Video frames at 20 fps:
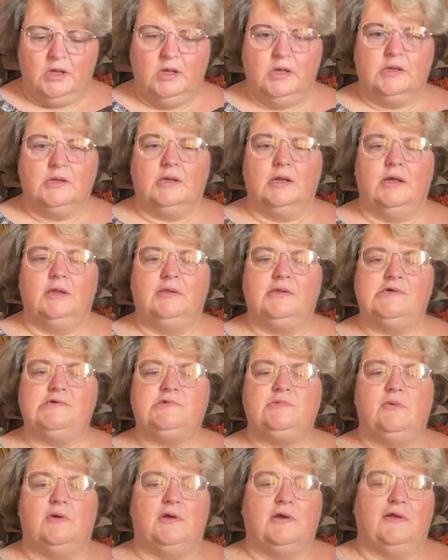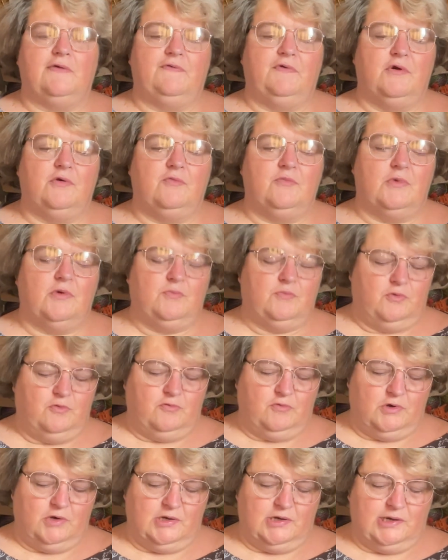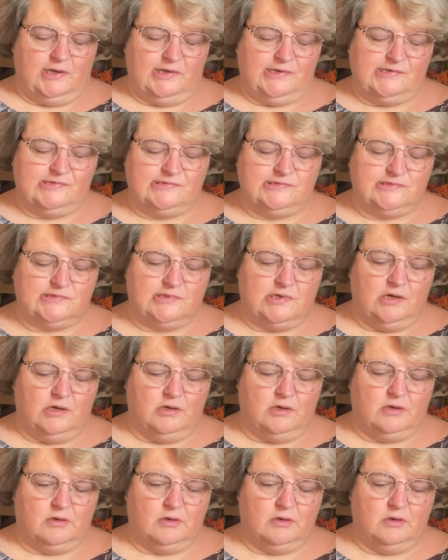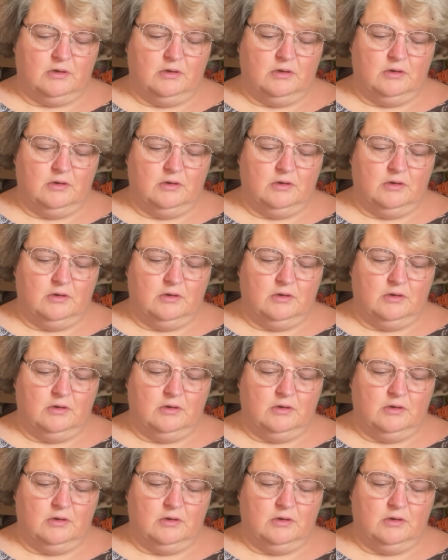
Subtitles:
Now this one, if I remember rightly, is done